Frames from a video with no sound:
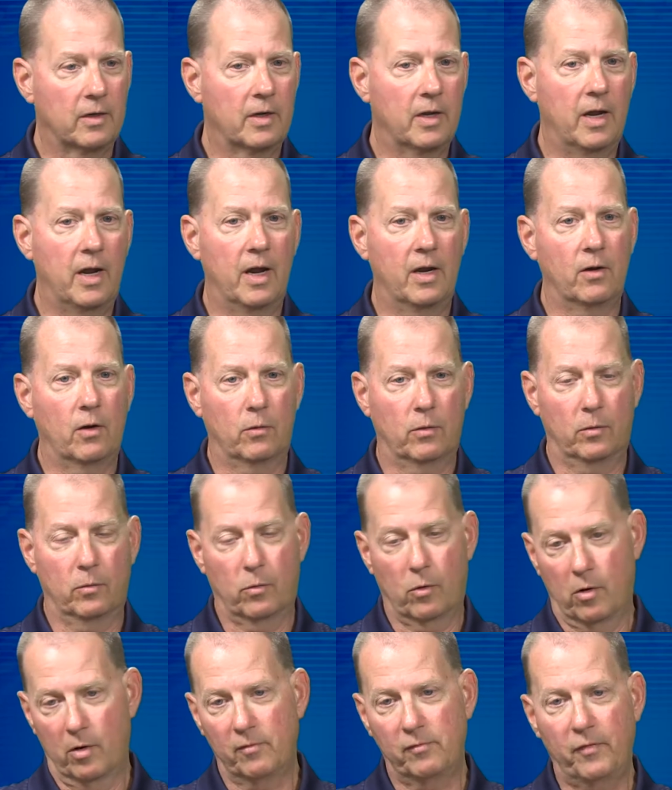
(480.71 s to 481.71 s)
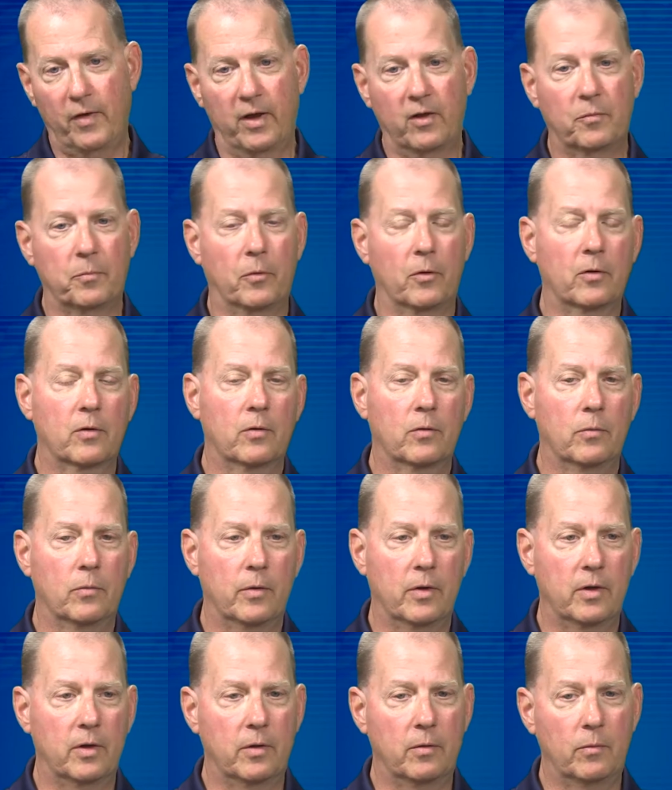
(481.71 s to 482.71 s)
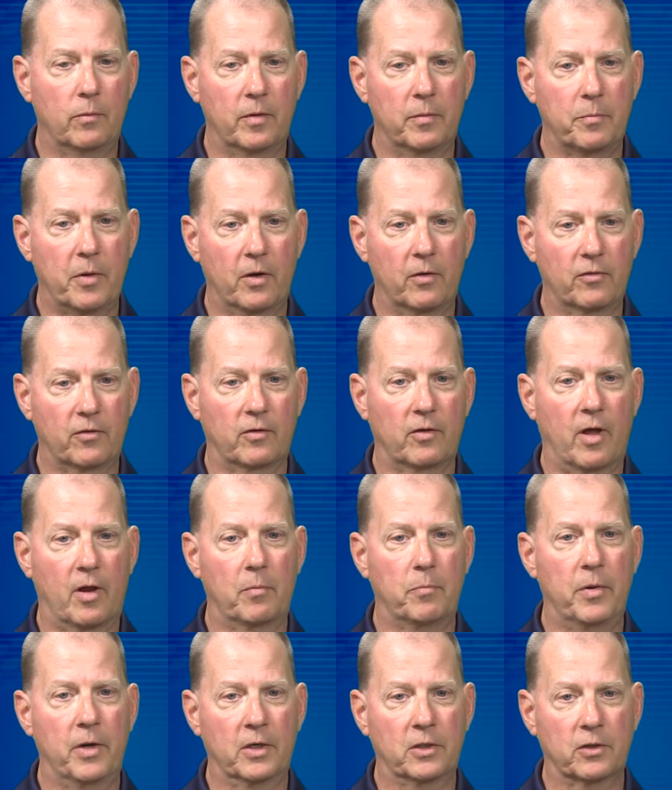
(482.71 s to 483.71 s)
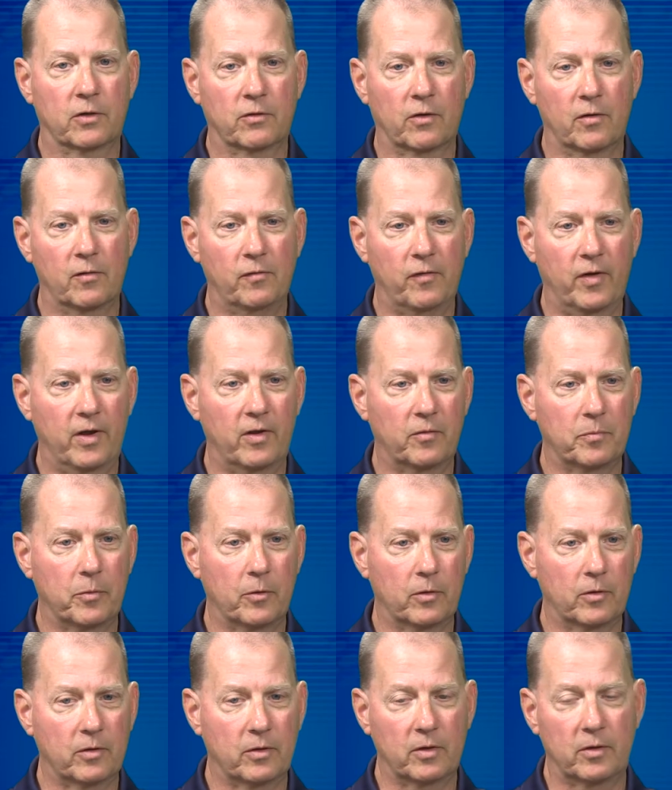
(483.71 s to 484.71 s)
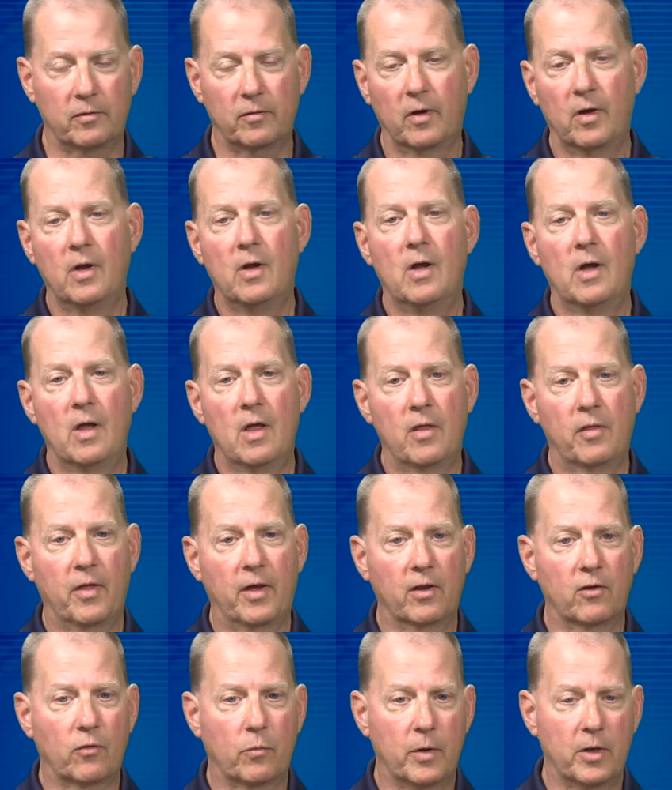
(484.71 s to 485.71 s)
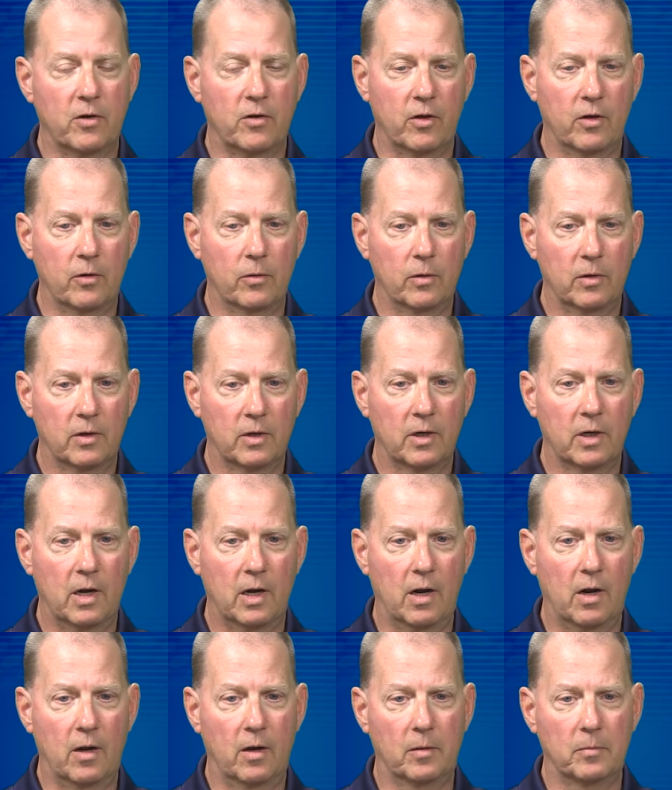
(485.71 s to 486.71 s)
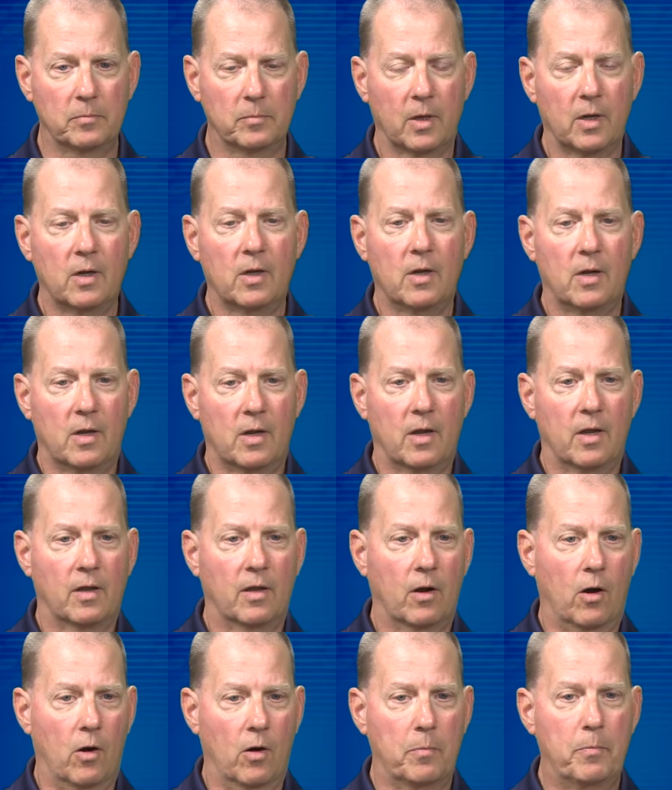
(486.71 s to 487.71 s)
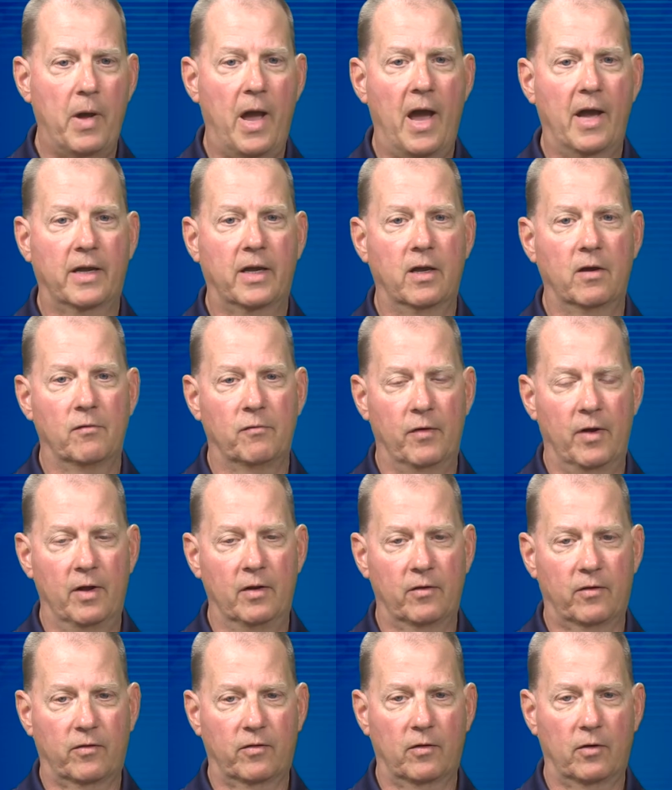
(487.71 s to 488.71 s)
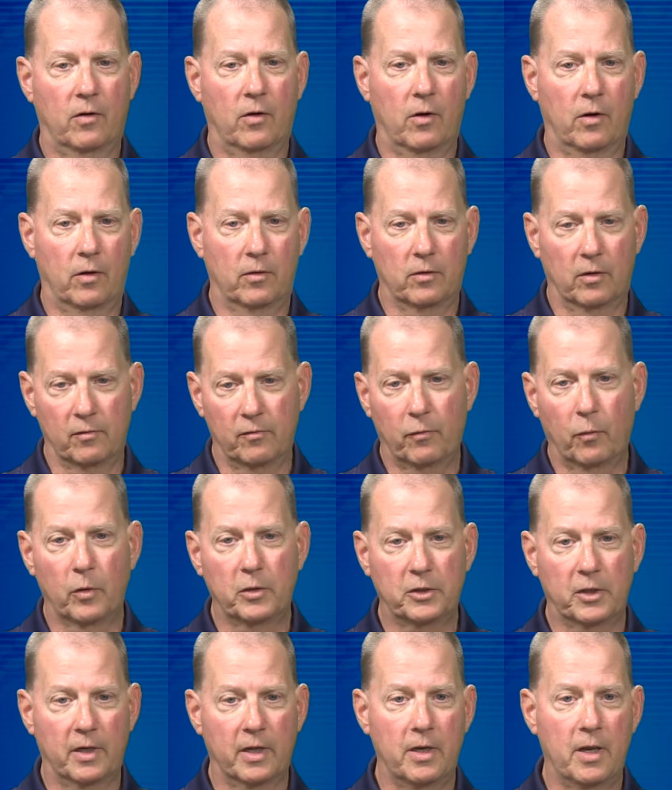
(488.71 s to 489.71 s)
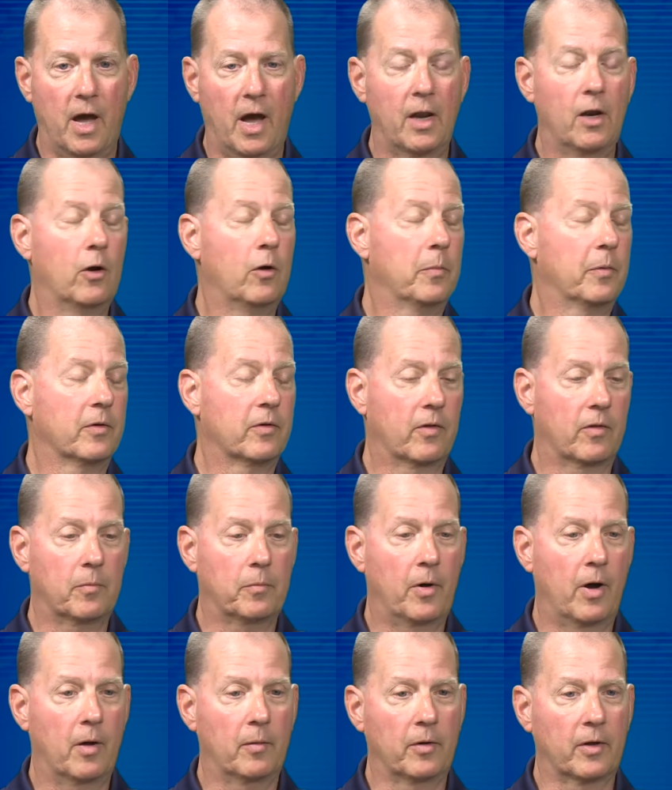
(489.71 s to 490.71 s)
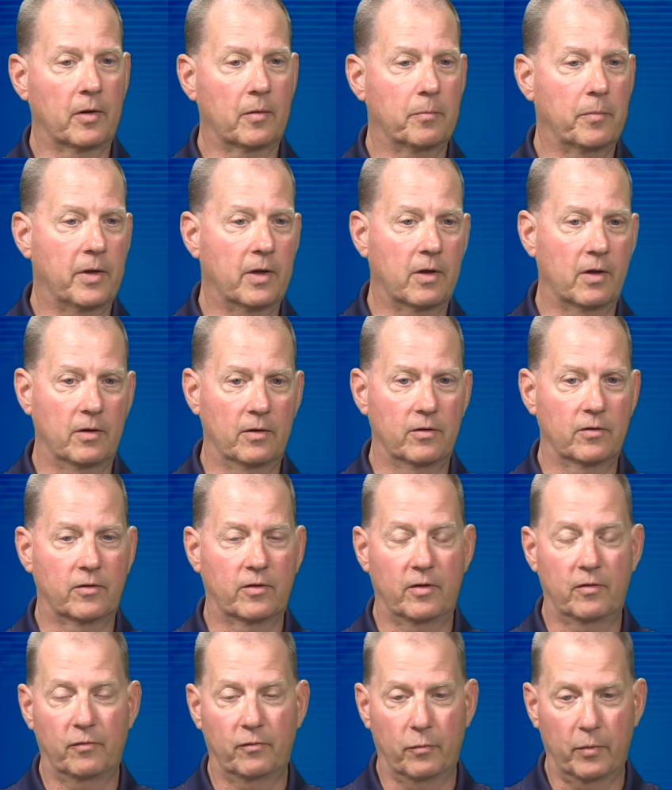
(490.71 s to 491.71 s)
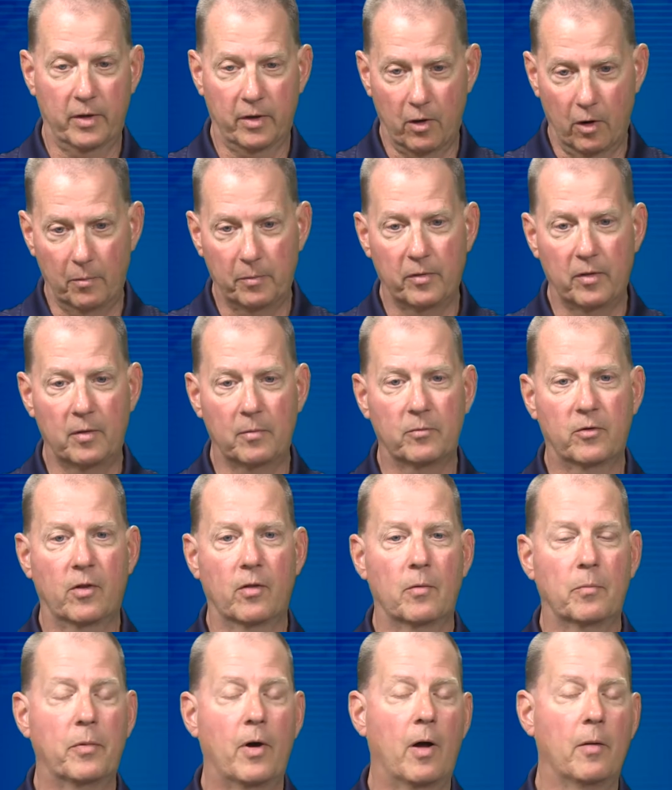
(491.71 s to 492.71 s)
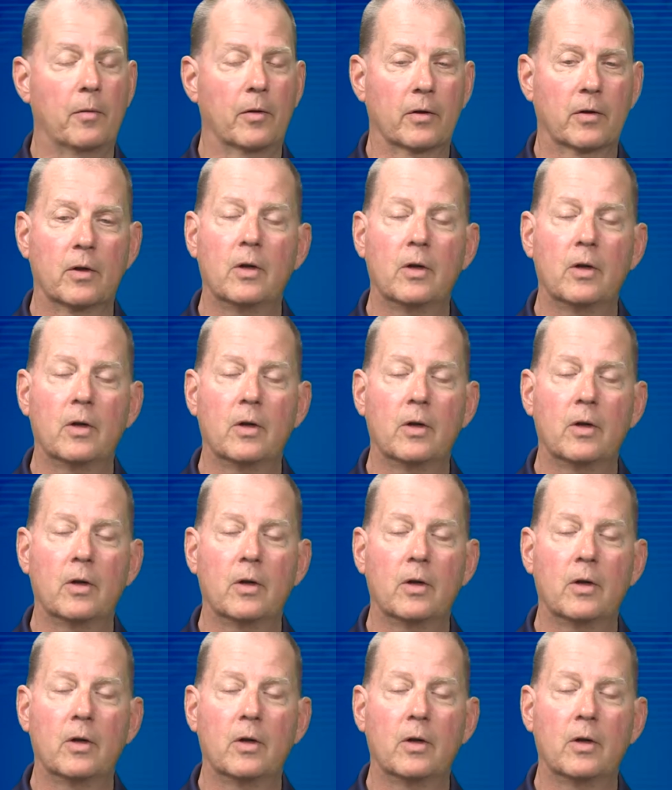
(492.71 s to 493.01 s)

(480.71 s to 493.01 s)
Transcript: and we're on Facebook. We post a lot of pictures on Facebook of things we do. Our packing events are unfortunately not open to the public, because if we open them to the public,